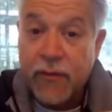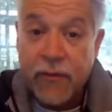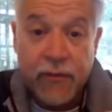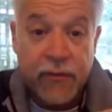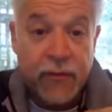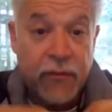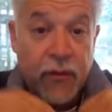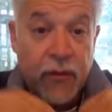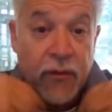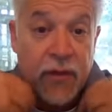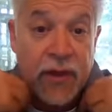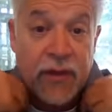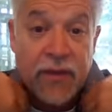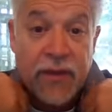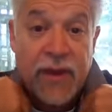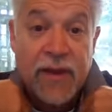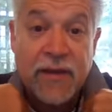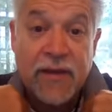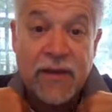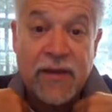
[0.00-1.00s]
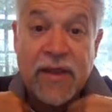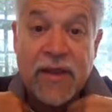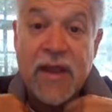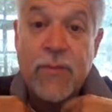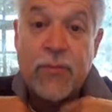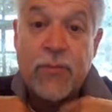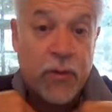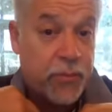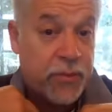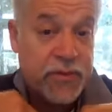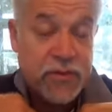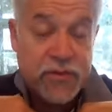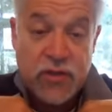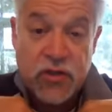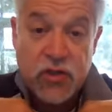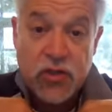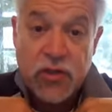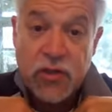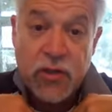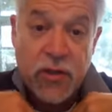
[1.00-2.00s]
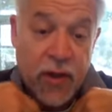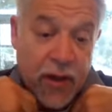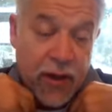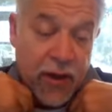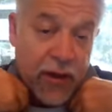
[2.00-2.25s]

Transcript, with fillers: so that they could keep their position.